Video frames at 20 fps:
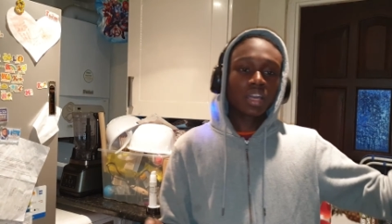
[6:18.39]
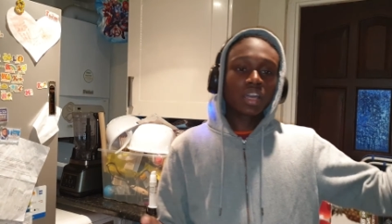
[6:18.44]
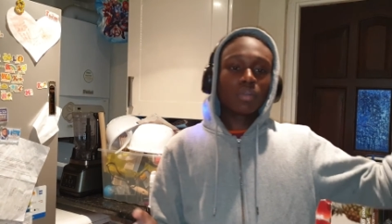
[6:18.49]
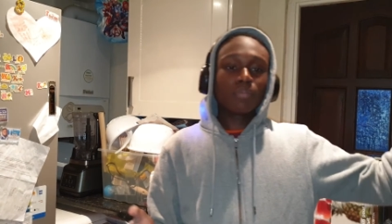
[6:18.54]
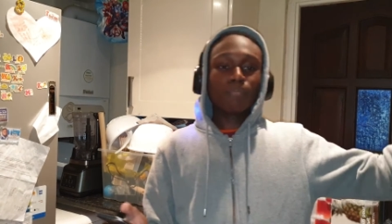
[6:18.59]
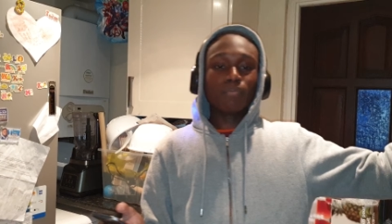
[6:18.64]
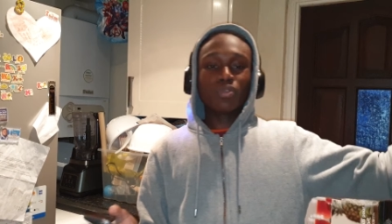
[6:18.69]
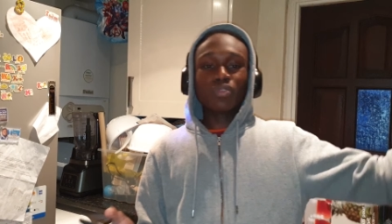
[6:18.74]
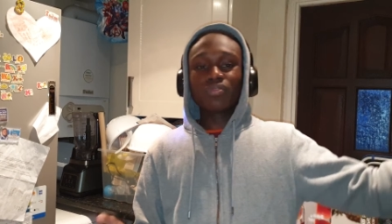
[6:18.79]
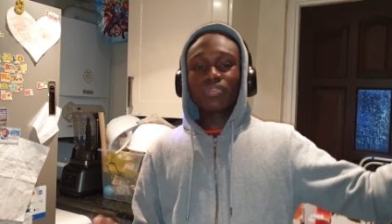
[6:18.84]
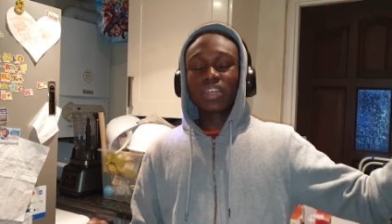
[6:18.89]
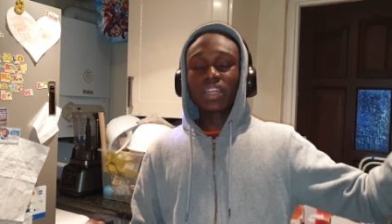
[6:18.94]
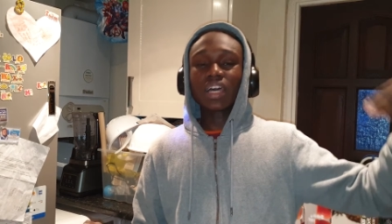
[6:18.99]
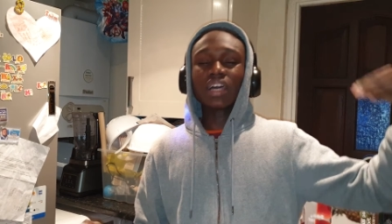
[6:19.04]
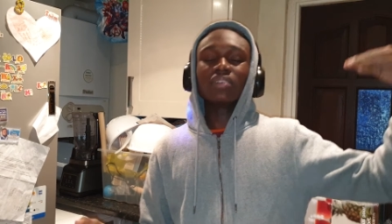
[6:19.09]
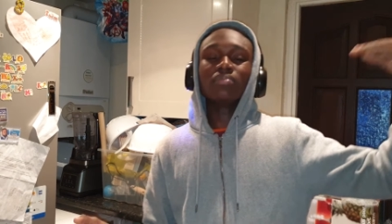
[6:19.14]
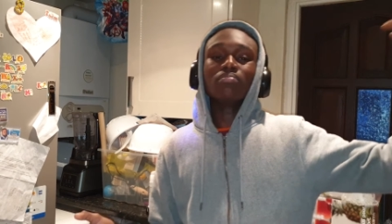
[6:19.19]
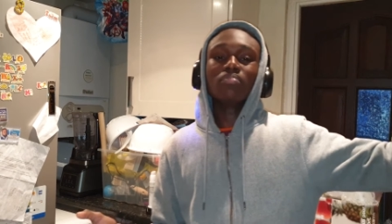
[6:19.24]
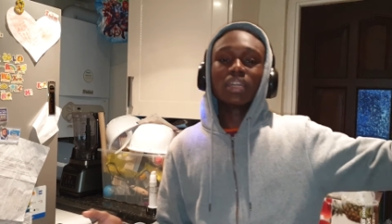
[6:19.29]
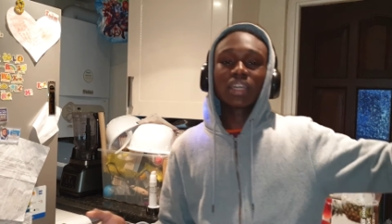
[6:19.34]
moving
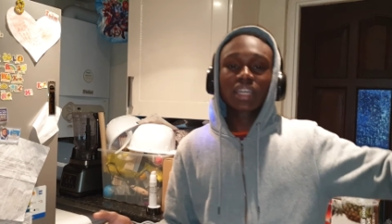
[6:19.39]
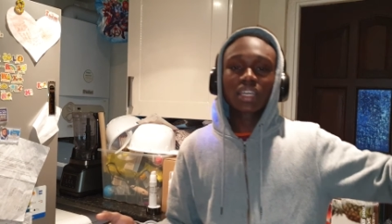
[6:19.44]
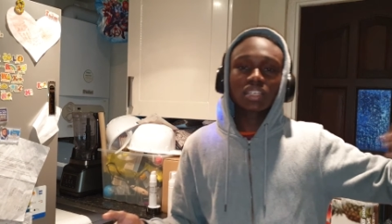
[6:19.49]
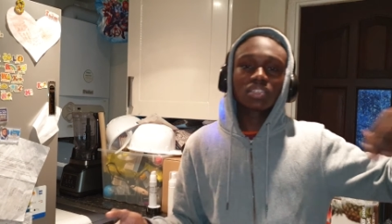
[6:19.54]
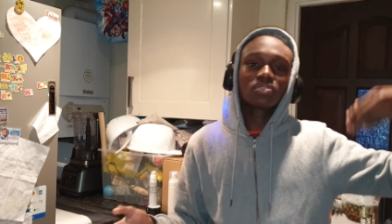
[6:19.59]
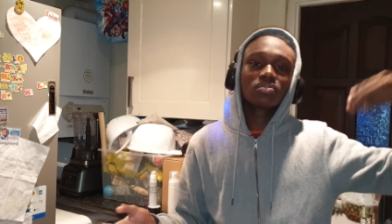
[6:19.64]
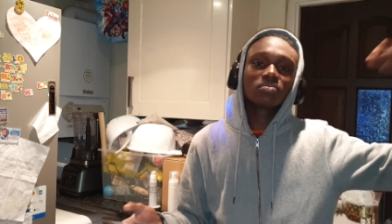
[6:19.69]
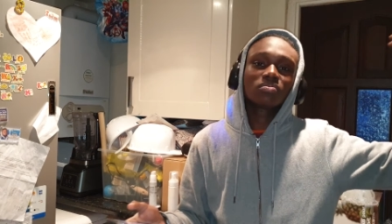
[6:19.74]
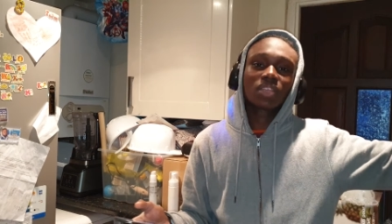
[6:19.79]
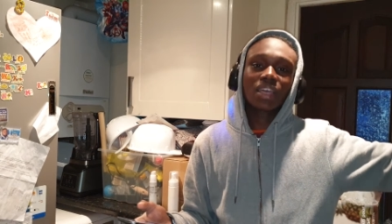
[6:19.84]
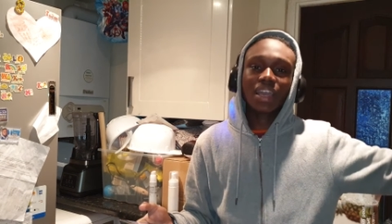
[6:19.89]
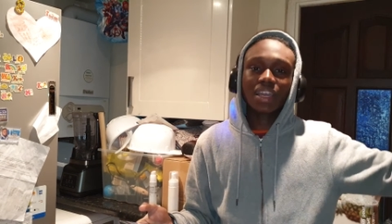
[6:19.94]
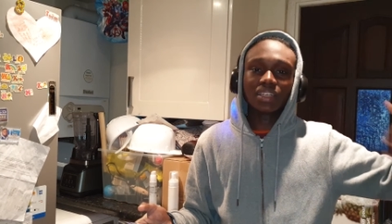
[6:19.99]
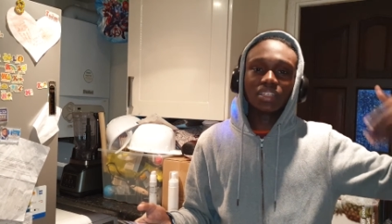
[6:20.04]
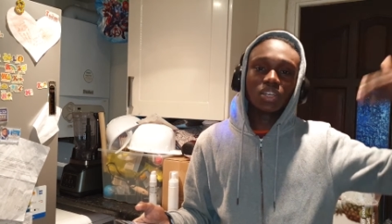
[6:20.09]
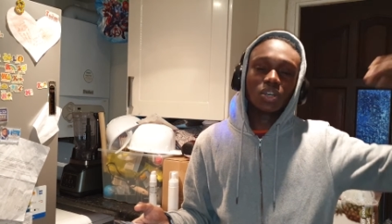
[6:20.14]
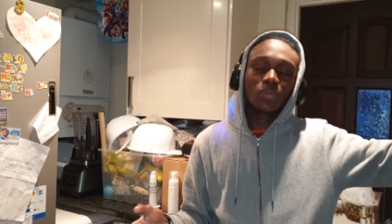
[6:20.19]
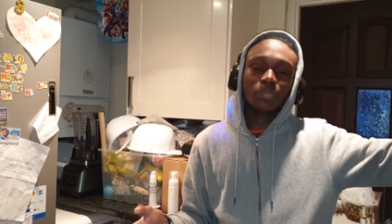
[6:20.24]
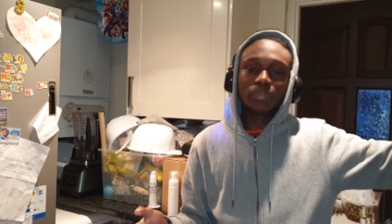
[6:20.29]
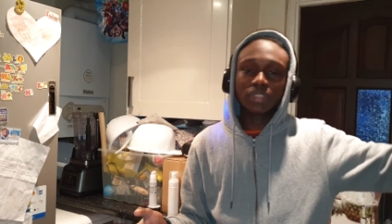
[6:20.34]
and making any
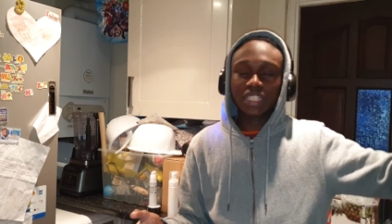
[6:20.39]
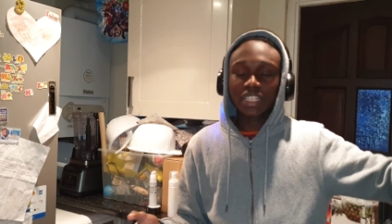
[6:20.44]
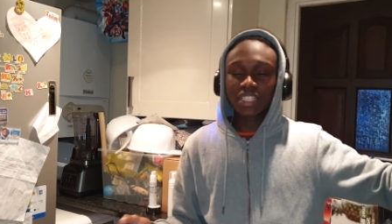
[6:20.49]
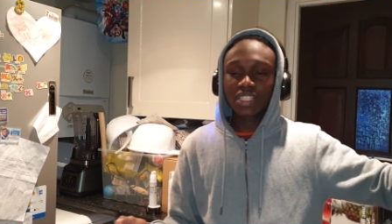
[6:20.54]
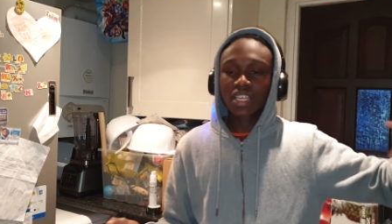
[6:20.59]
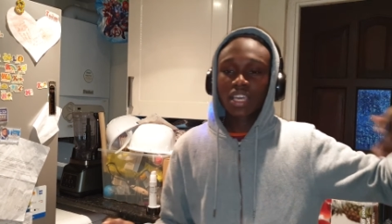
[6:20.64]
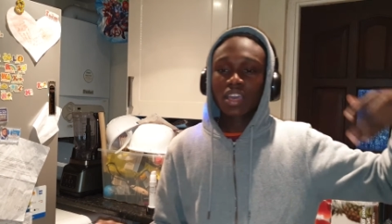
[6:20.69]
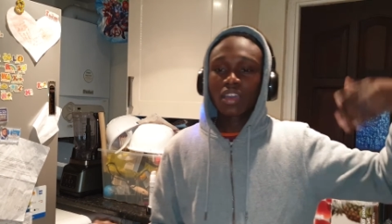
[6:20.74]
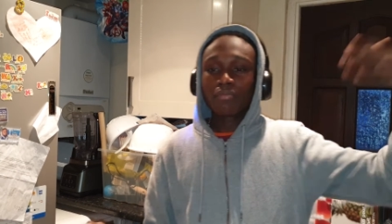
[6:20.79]
update,